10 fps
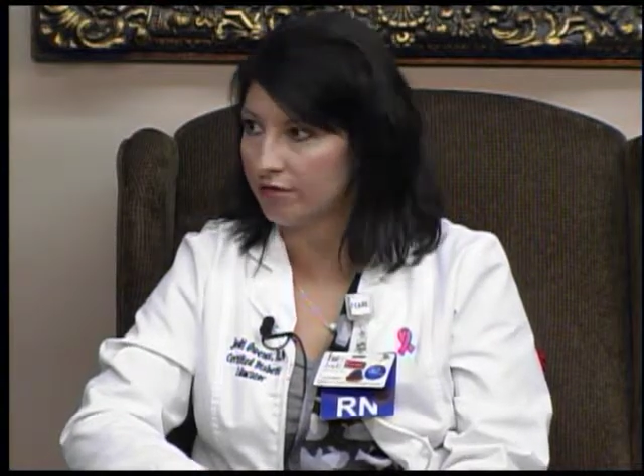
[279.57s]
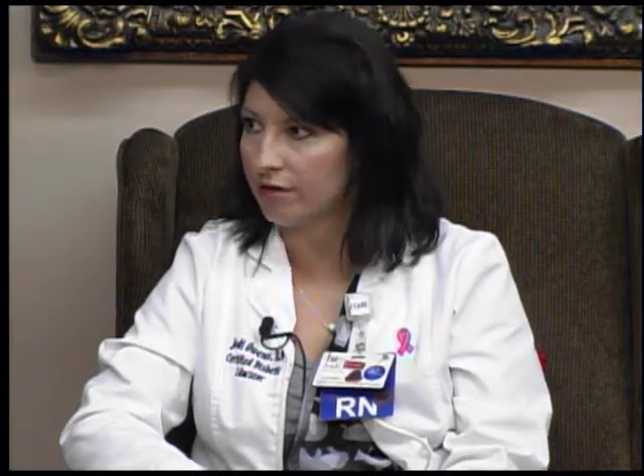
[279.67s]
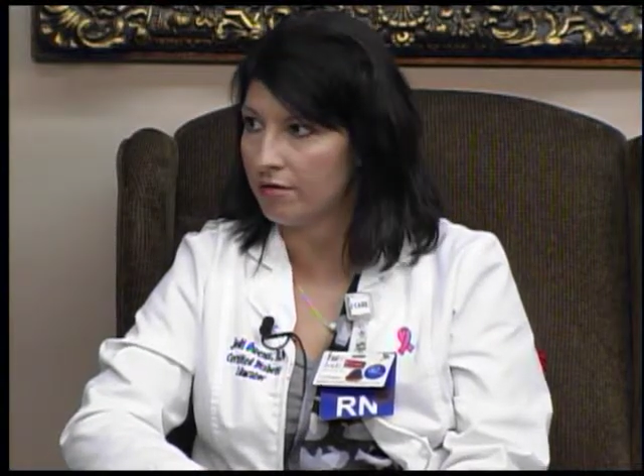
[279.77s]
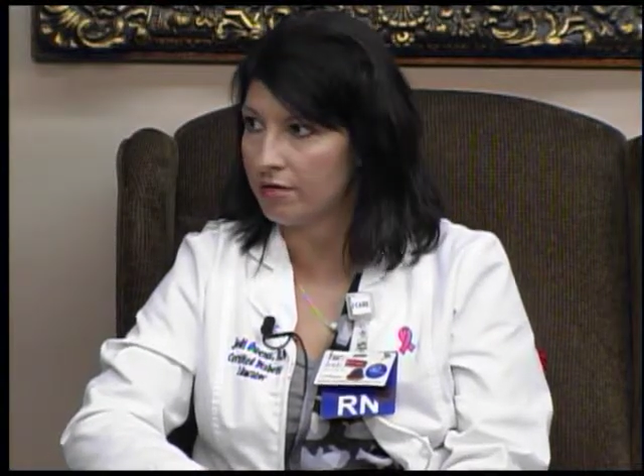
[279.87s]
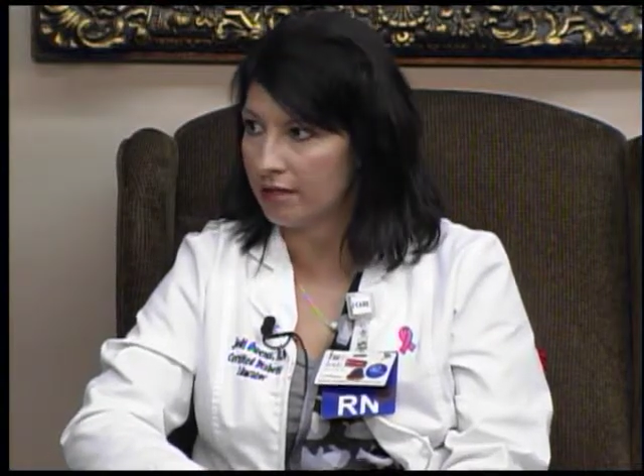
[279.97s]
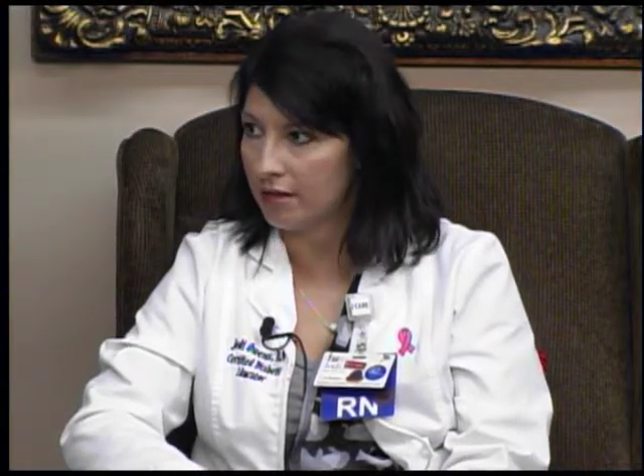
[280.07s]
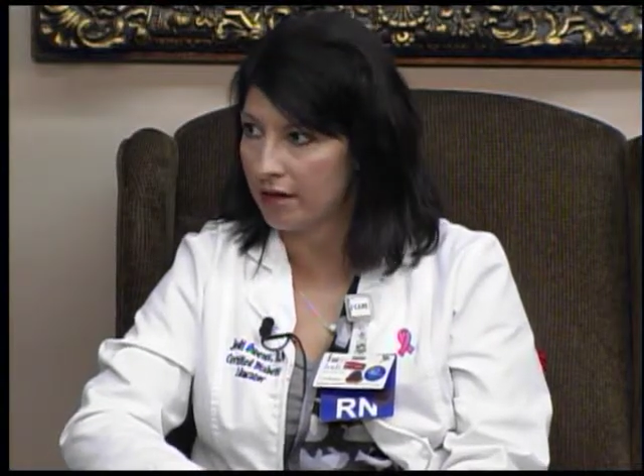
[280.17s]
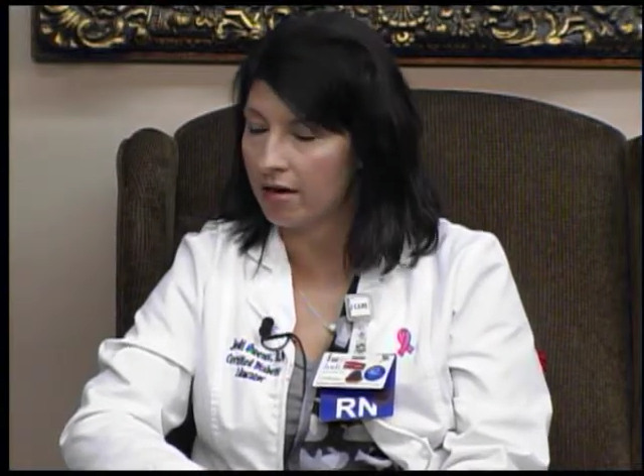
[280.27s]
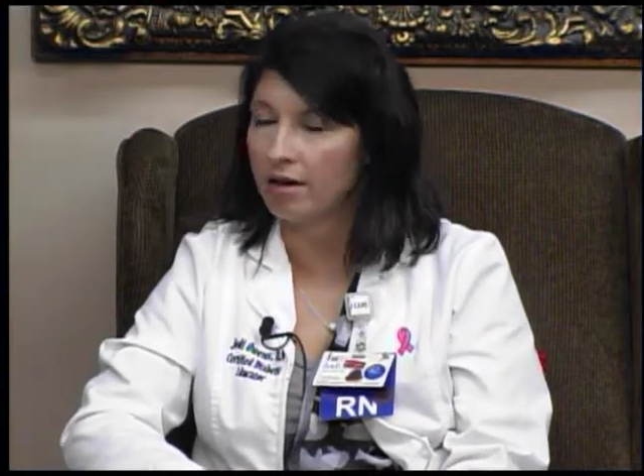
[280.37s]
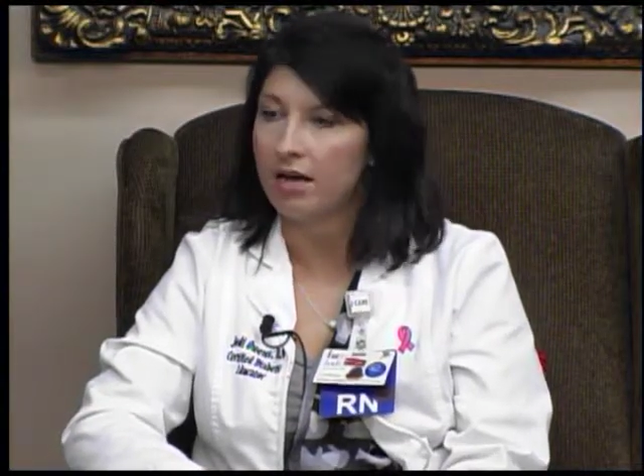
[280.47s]
folks in
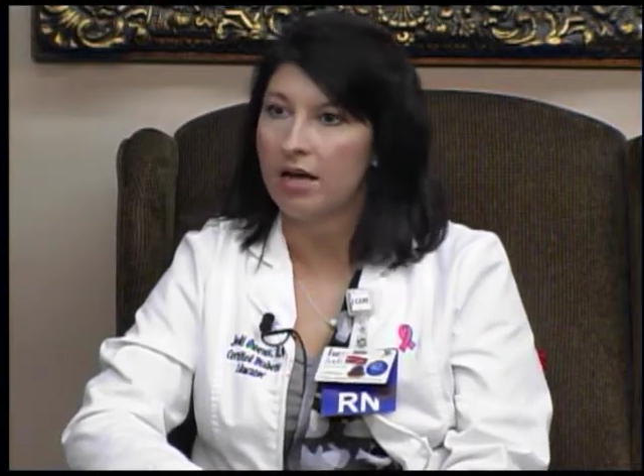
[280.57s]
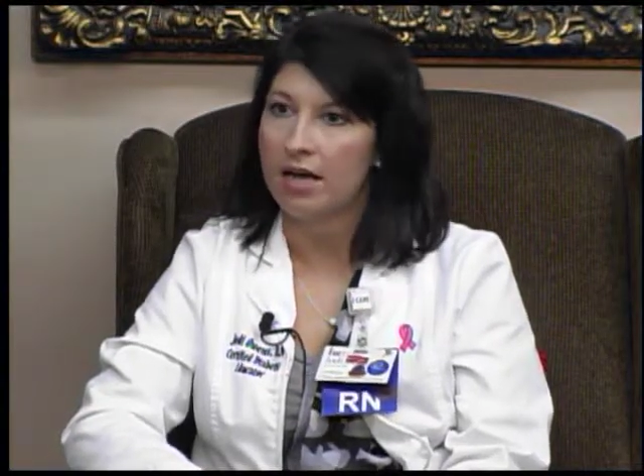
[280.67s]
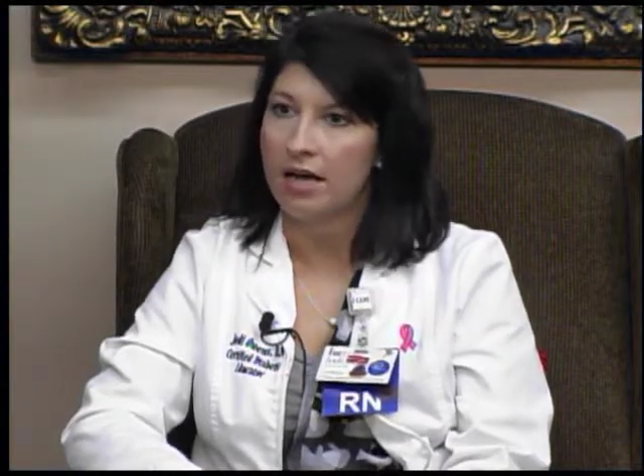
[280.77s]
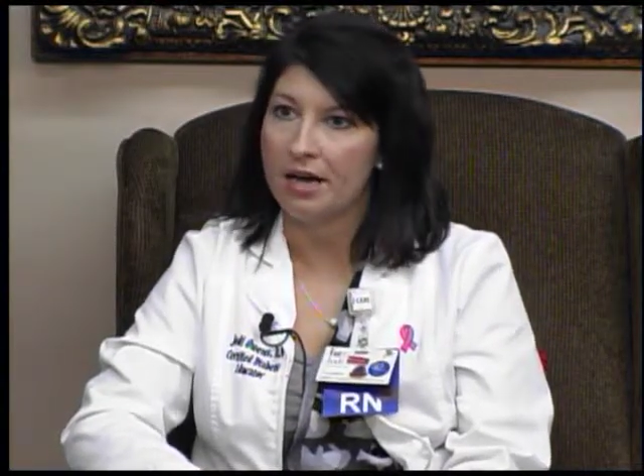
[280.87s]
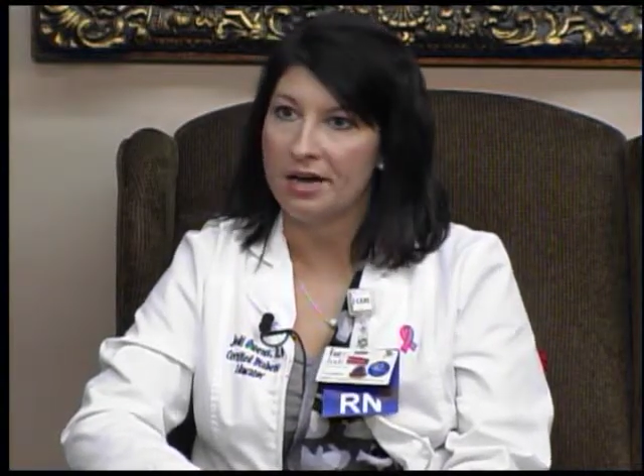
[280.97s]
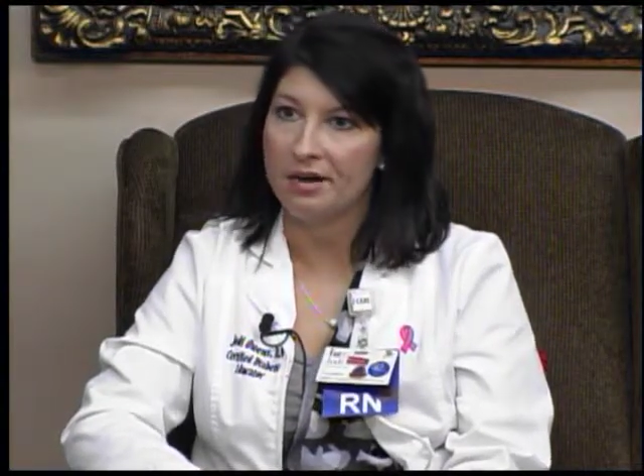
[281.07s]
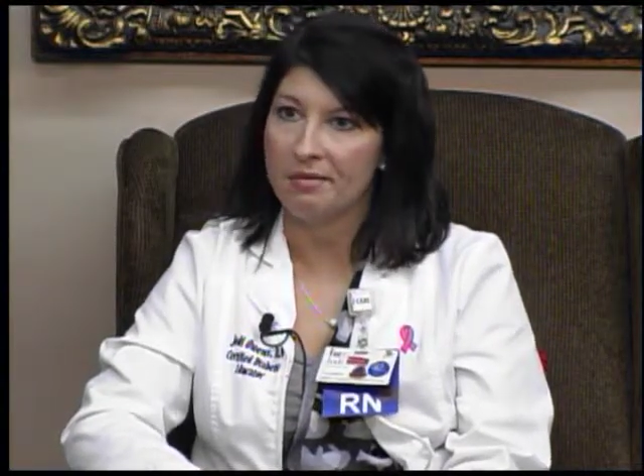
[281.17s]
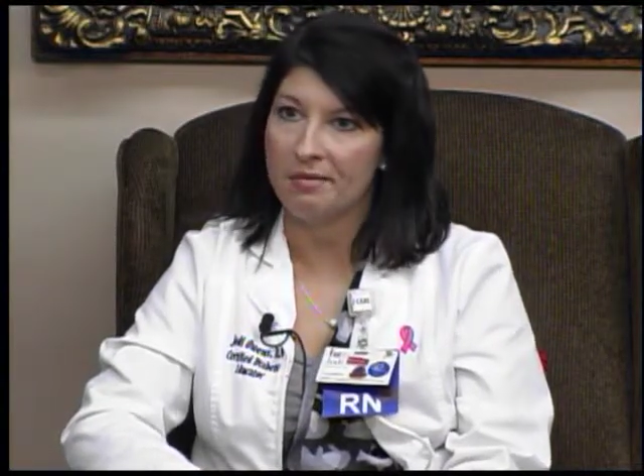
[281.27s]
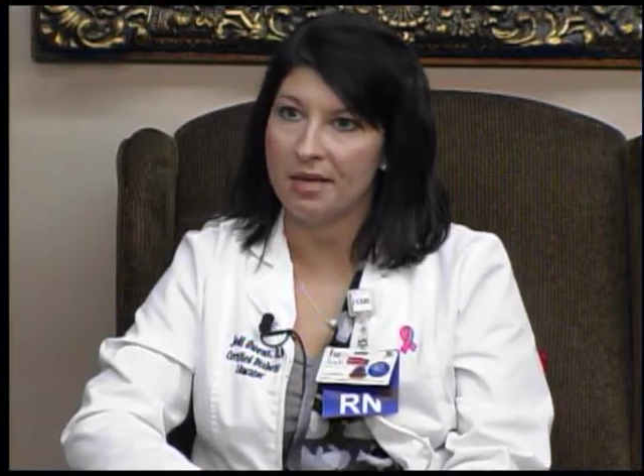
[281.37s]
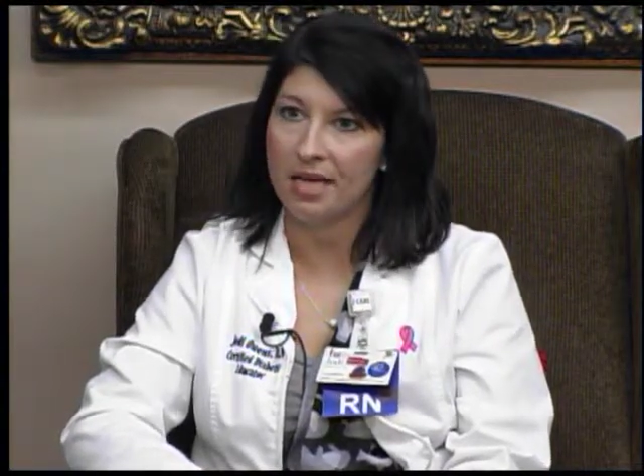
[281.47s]
there.
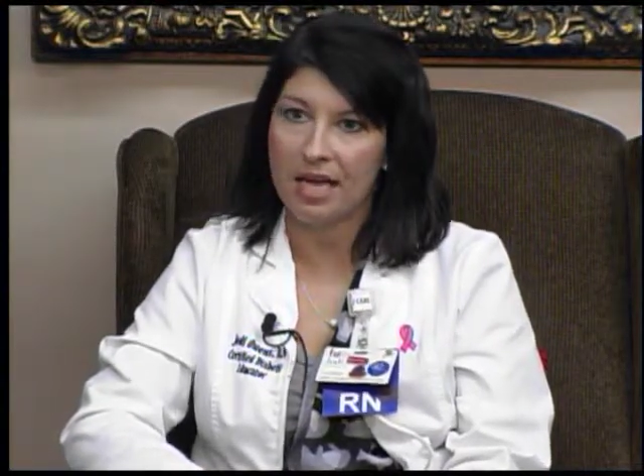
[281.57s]
Um,